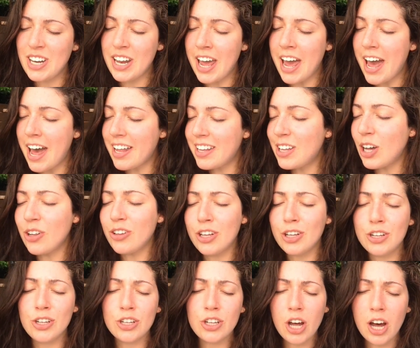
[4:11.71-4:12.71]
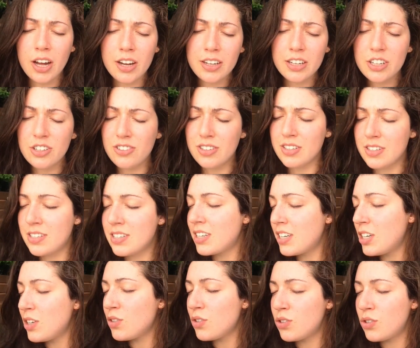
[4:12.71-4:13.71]
had all the knowledge and
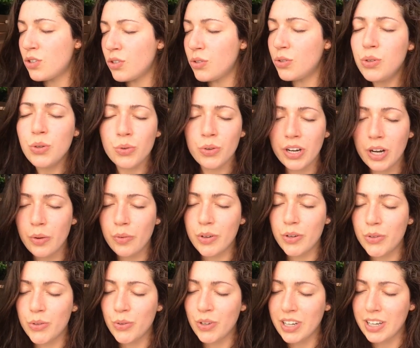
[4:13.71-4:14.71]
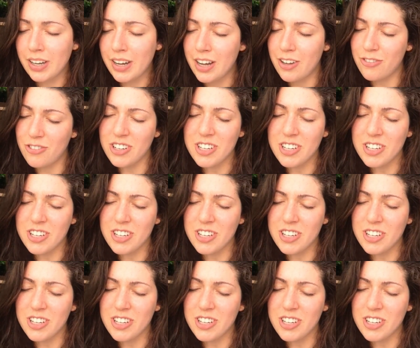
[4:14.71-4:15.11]
skills to do what I want to do in life